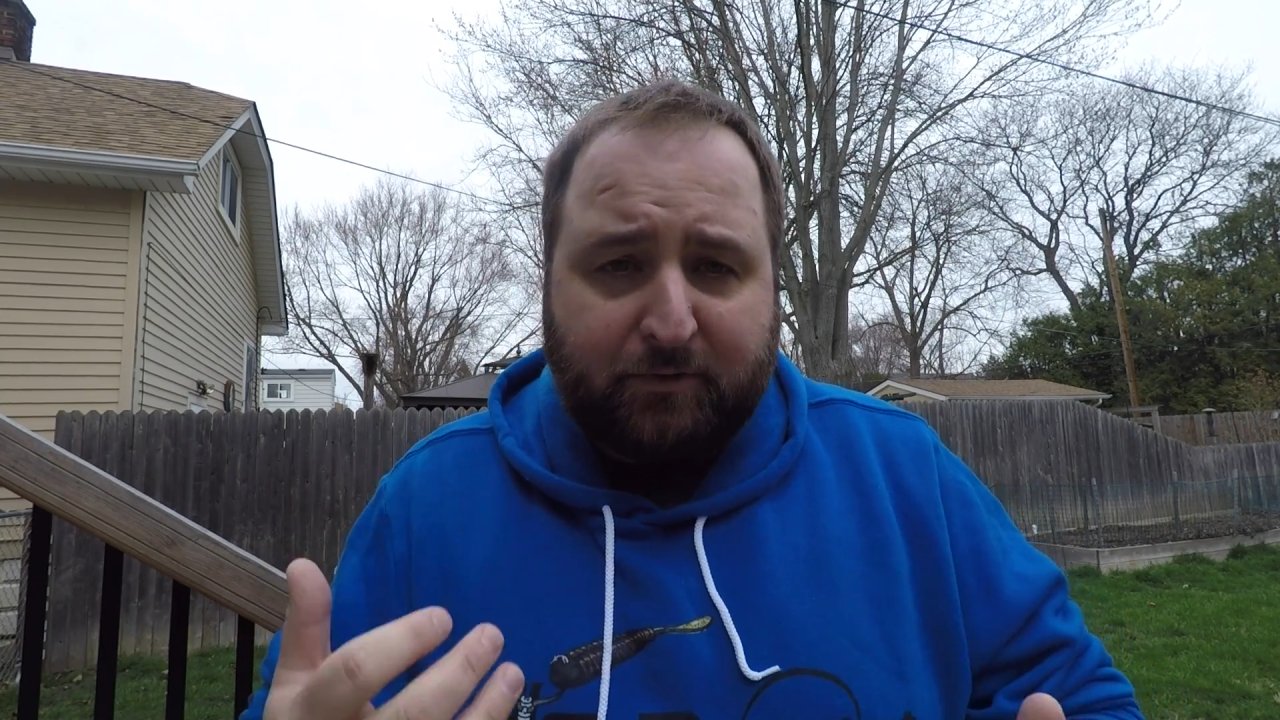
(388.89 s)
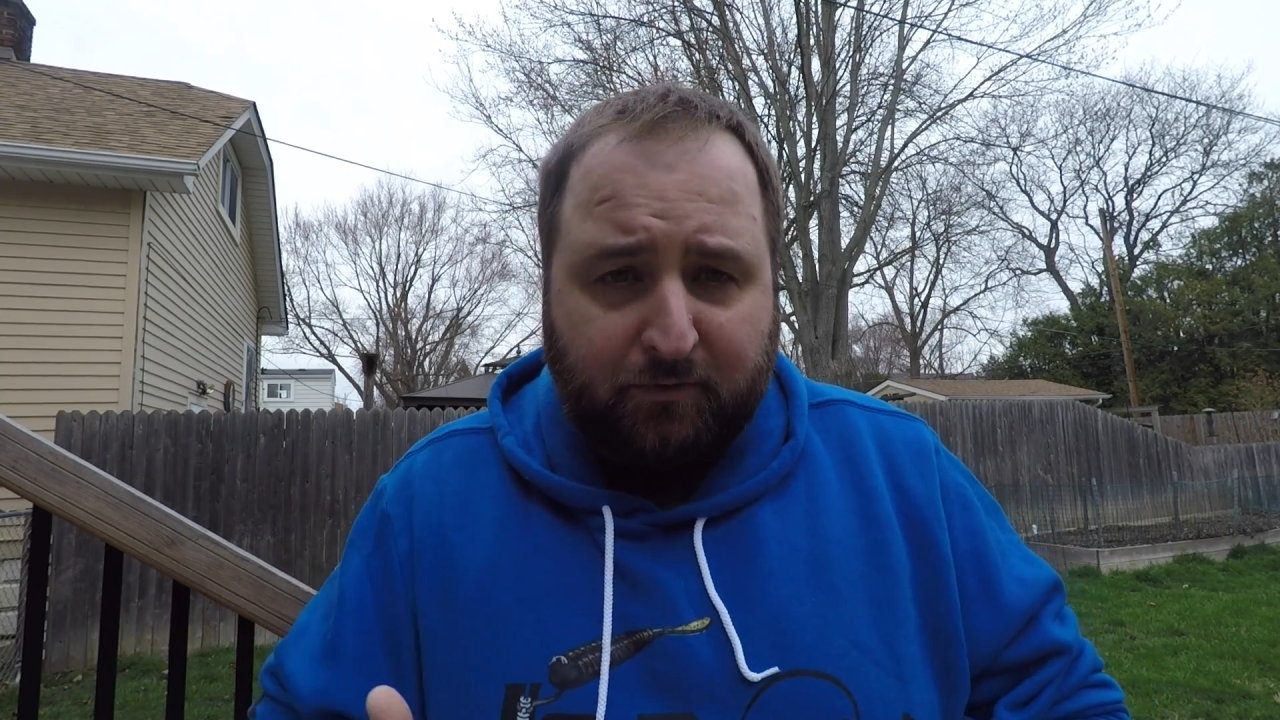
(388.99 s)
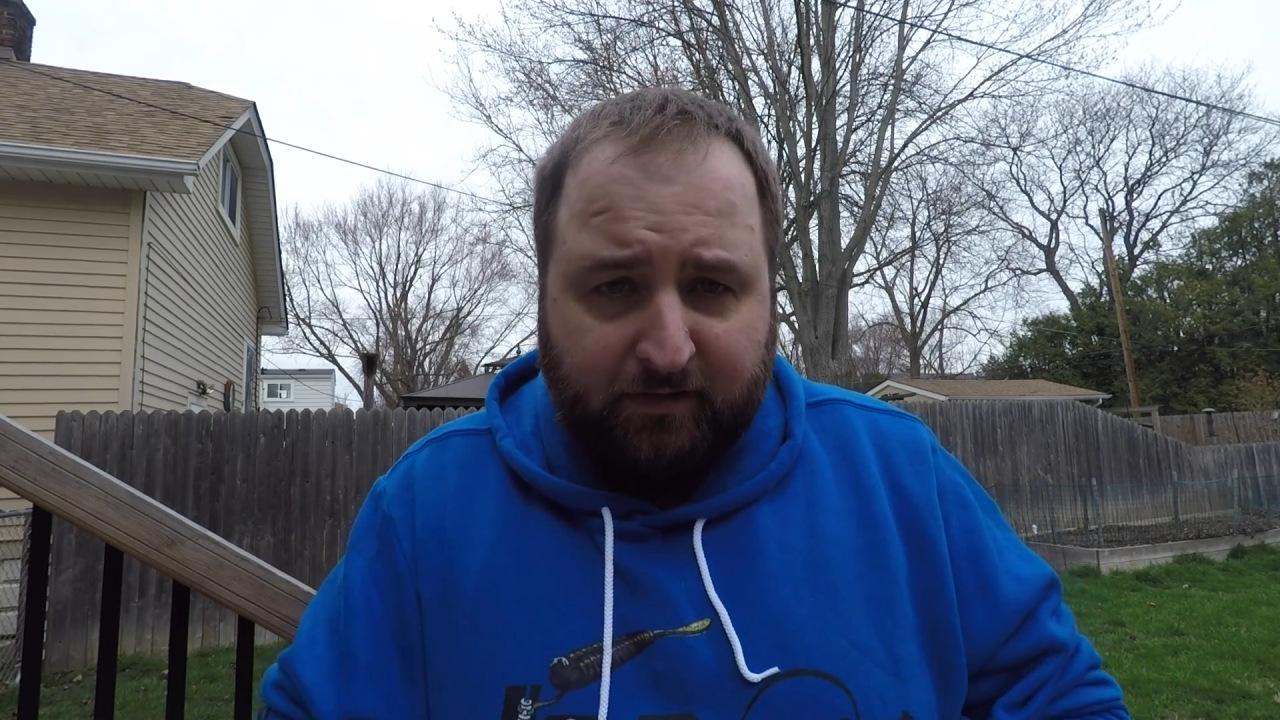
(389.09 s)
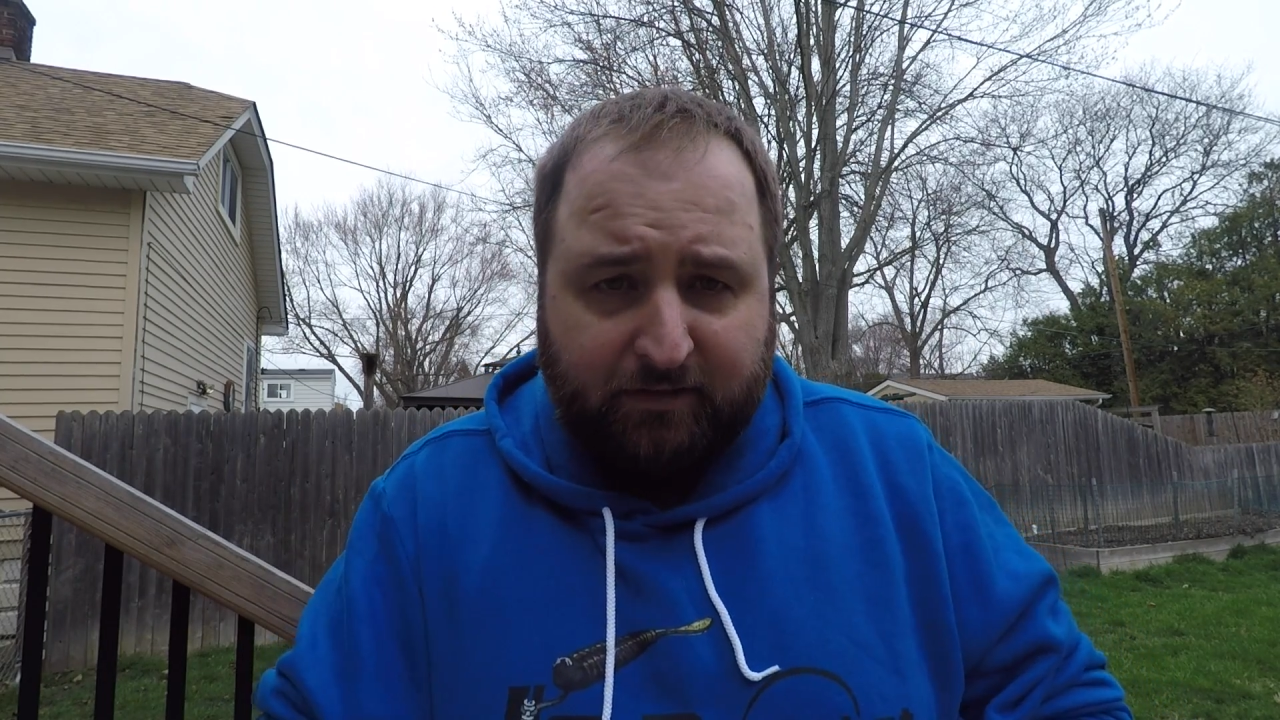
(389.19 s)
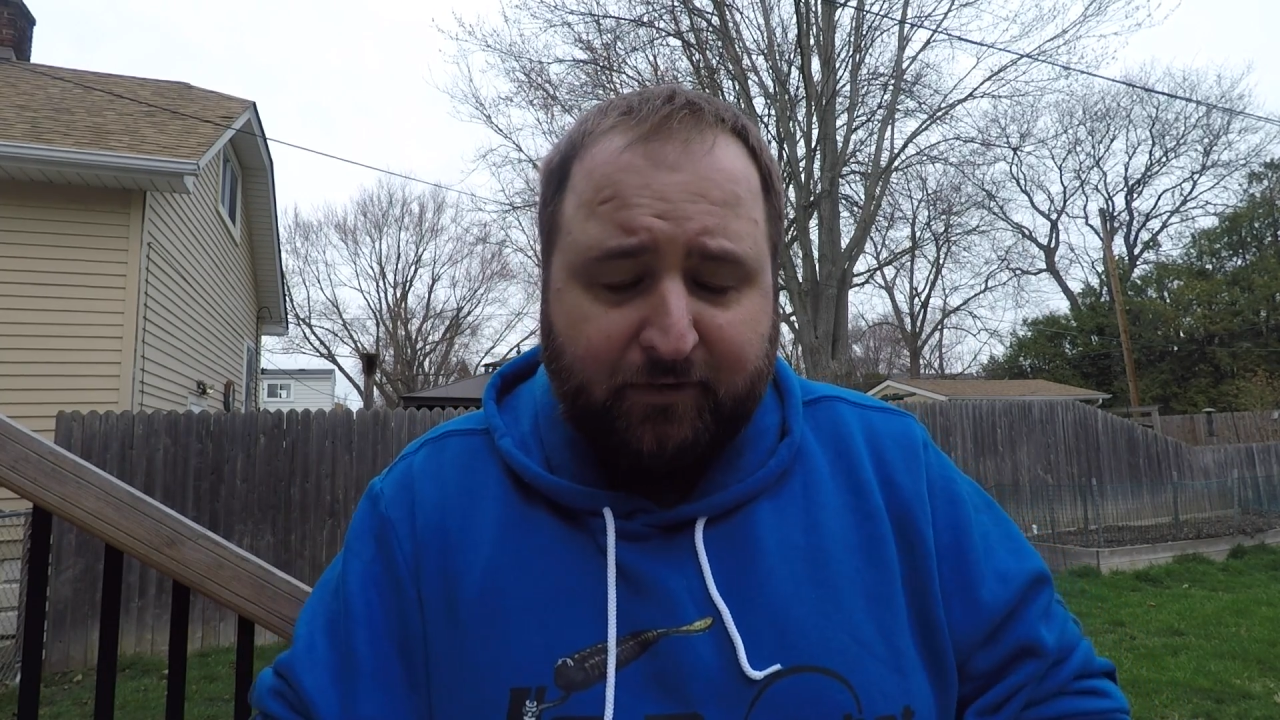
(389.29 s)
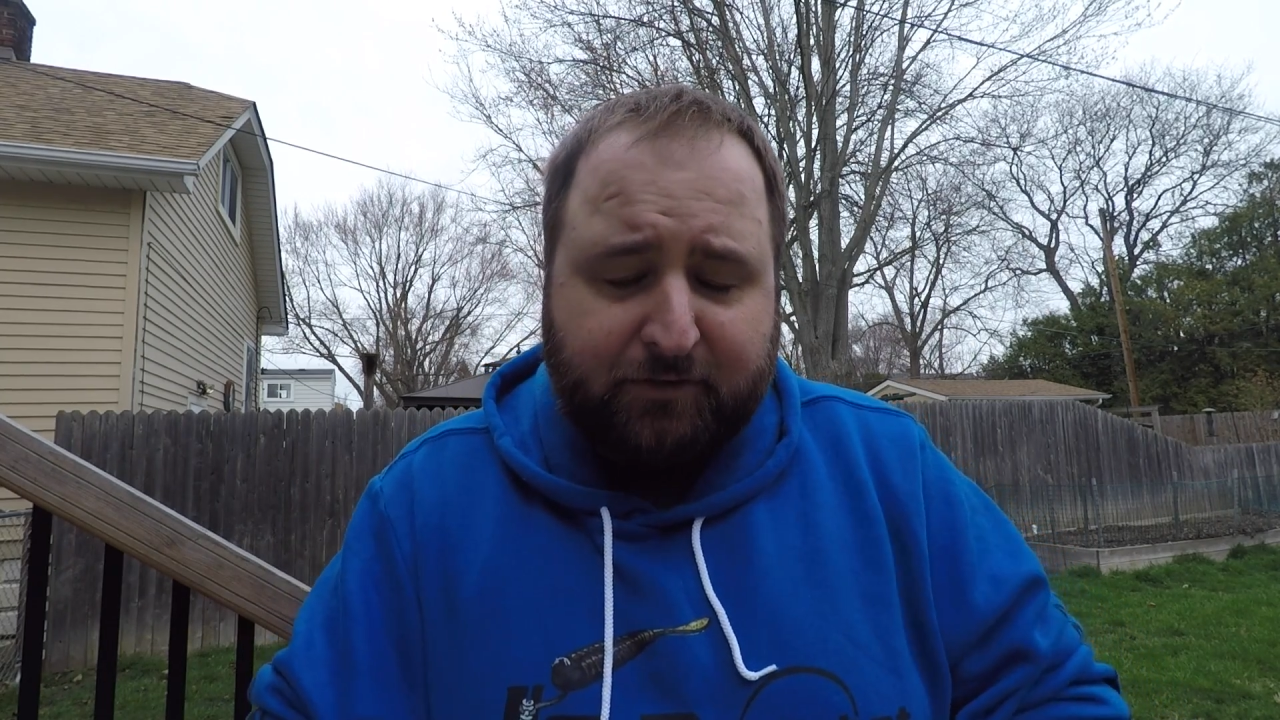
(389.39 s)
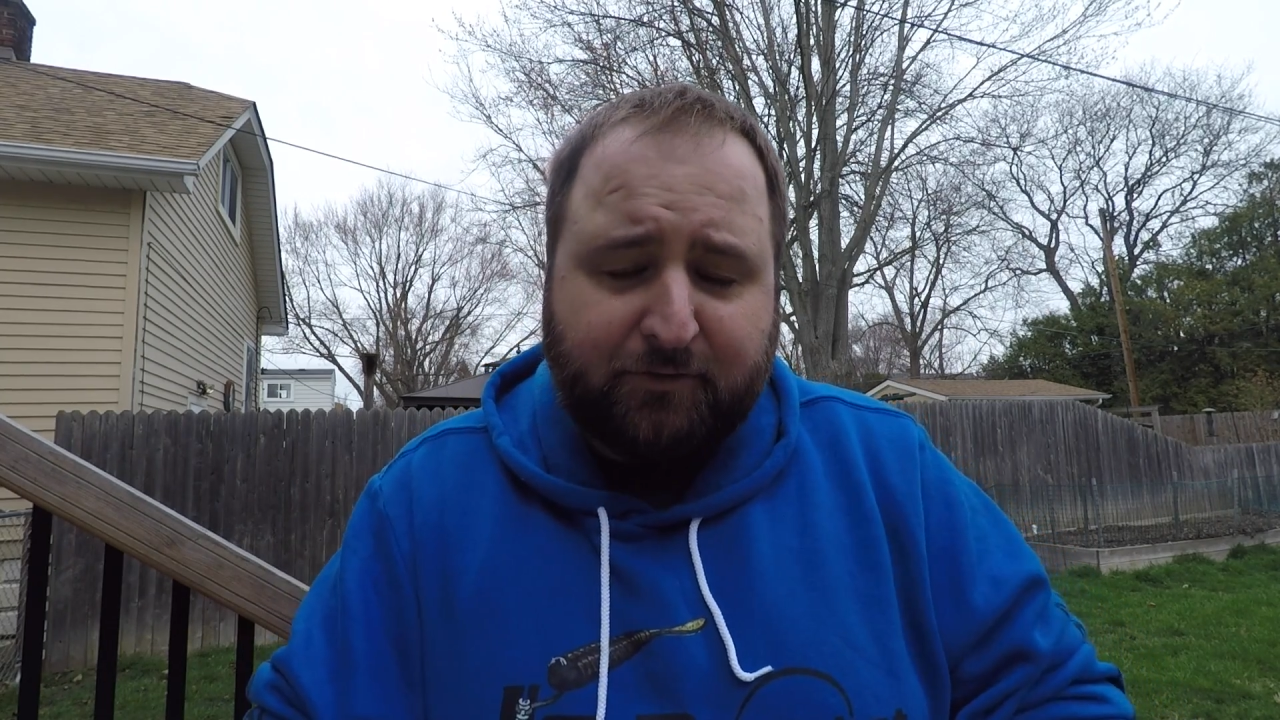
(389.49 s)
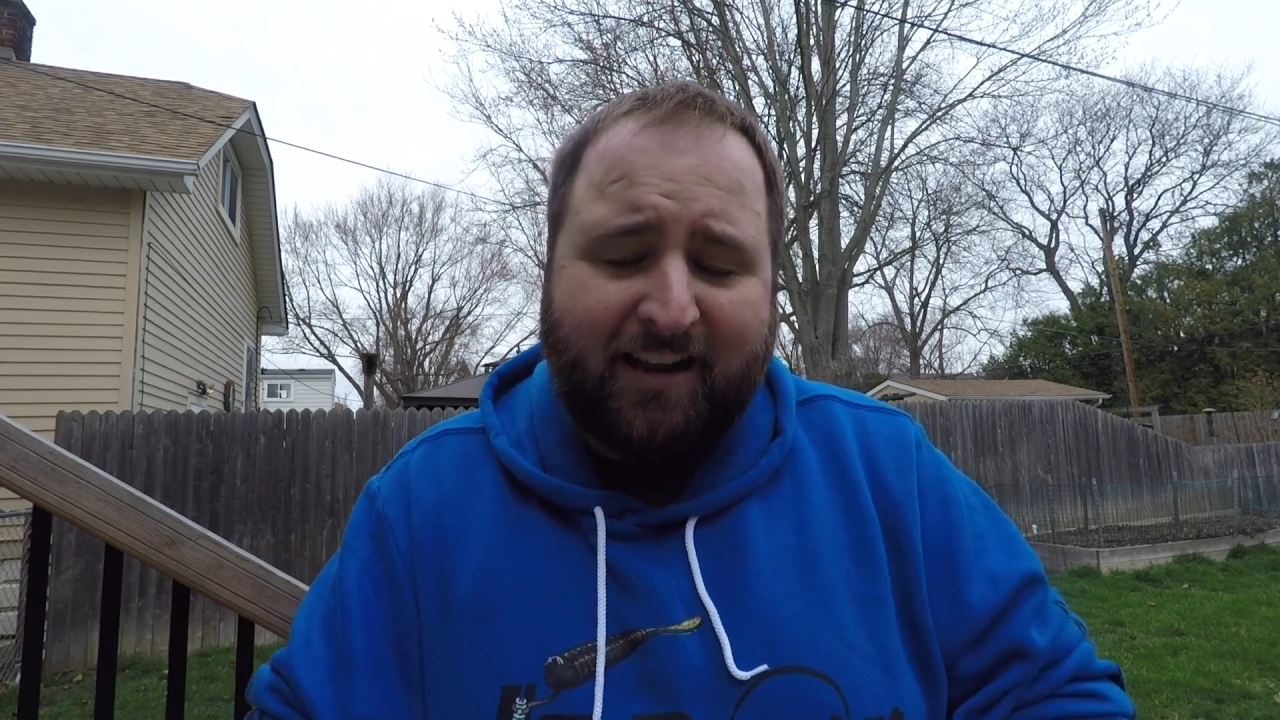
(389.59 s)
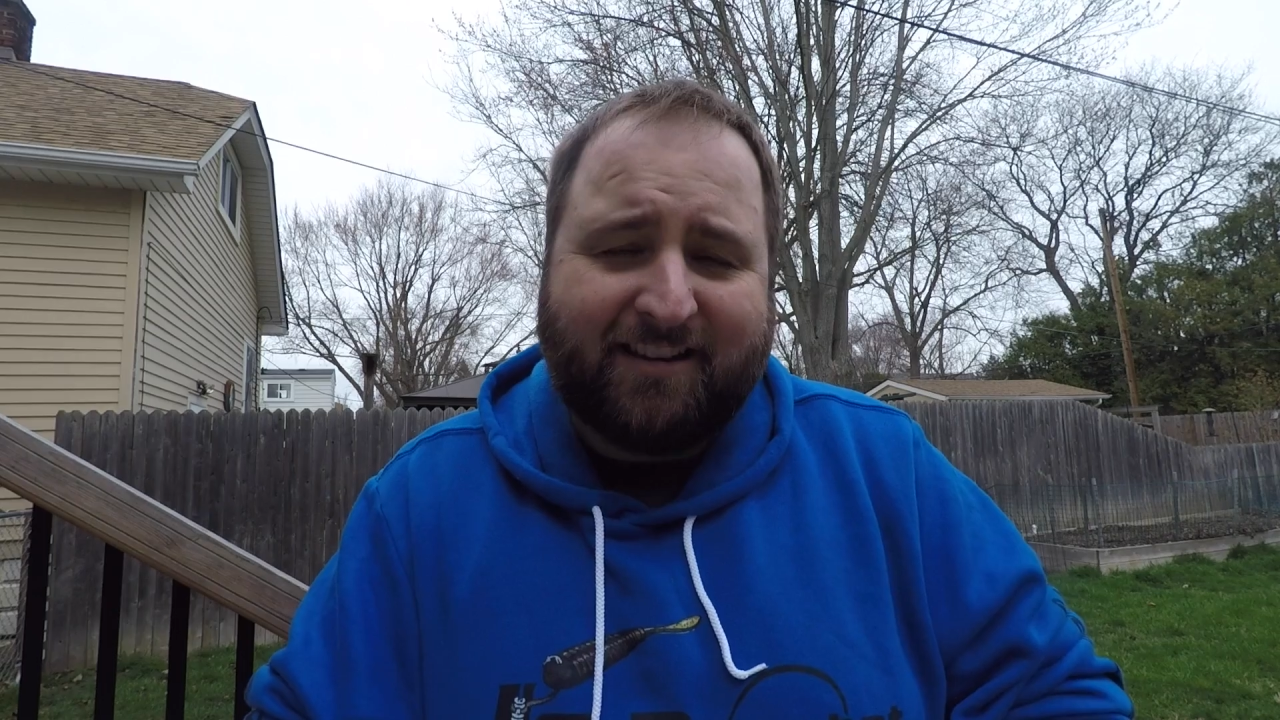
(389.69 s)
and release fishery